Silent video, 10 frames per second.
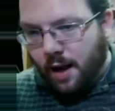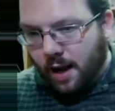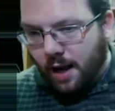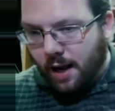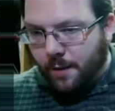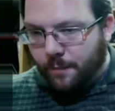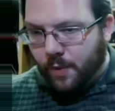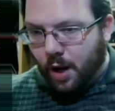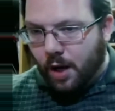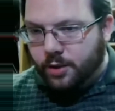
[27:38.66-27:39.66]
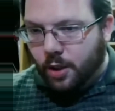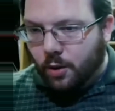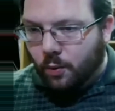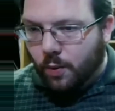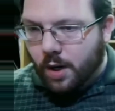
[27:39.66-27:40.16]

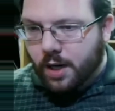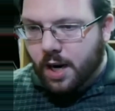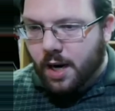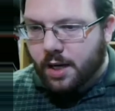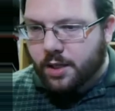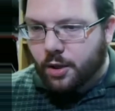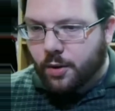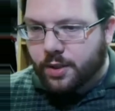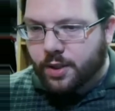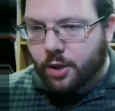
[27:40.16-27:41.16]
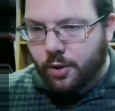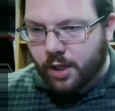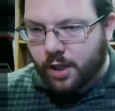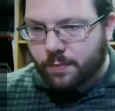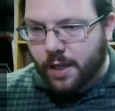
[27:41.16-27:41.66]
Also, what can I do as a
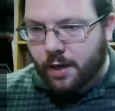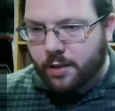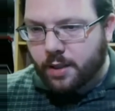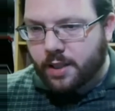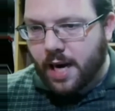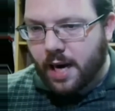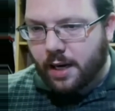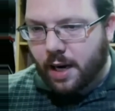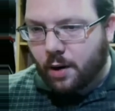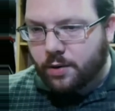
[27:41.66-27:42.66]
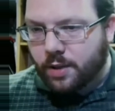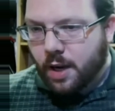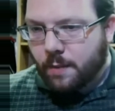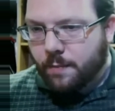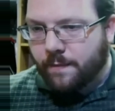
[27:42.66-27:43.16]
Cryx player to take it out
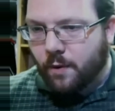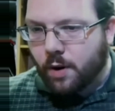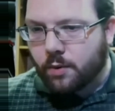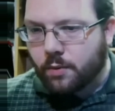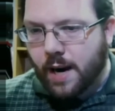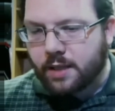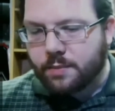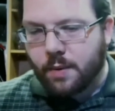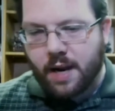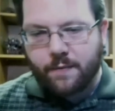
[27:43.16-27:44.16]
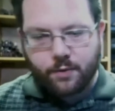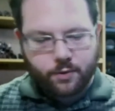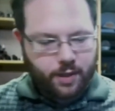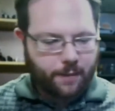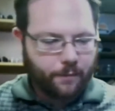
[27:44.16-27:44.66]
before it wrecks my
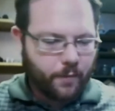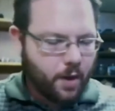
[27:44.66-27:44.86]
infantry?